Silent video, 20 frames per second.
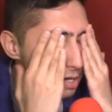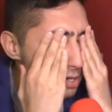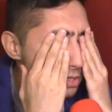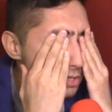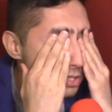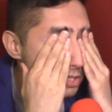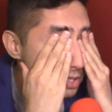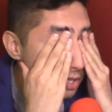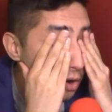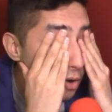
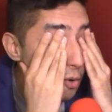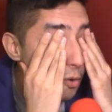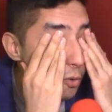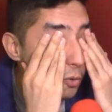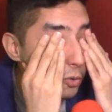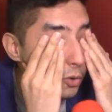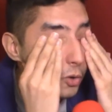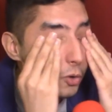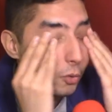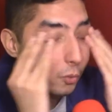
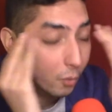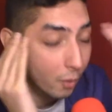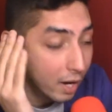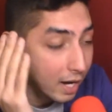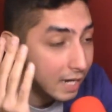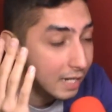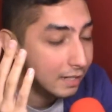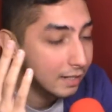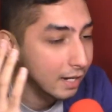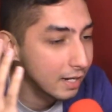So
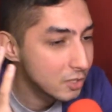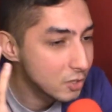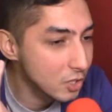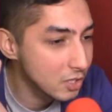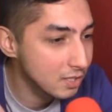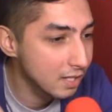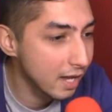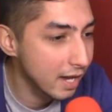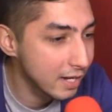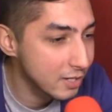great, and
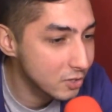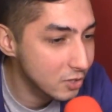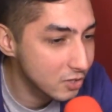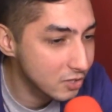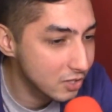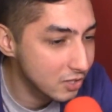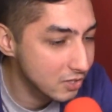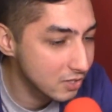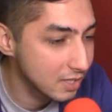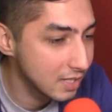just
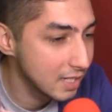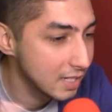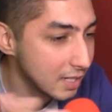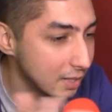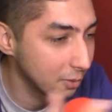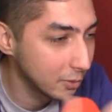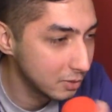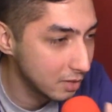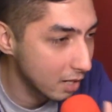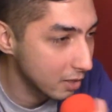to see
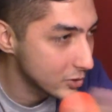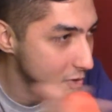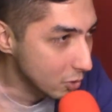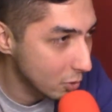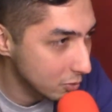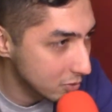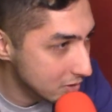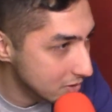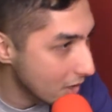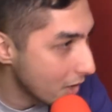Doug
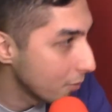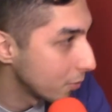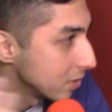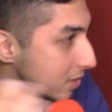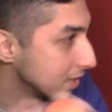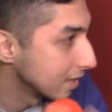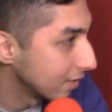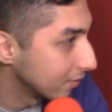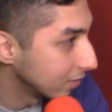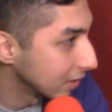Jones is always
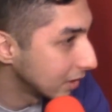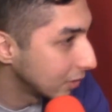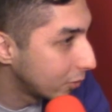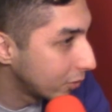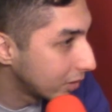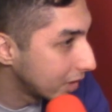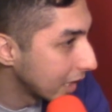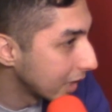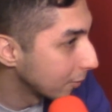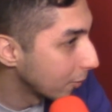in every
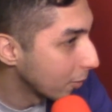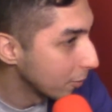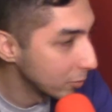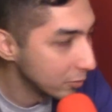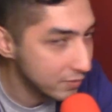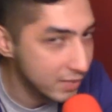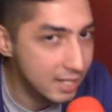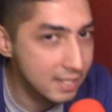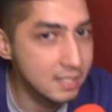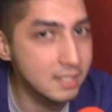Guillermo
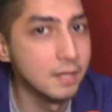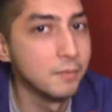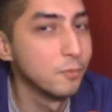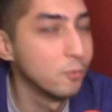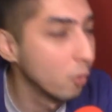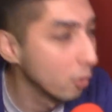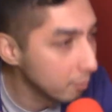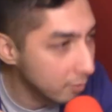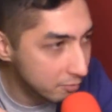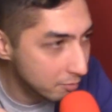movie as some
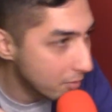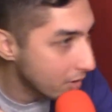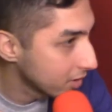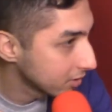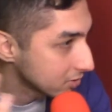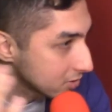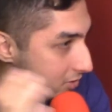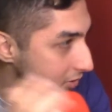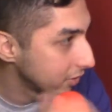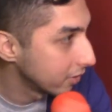form of
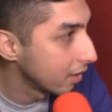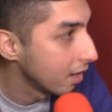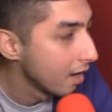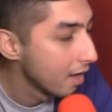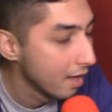monster,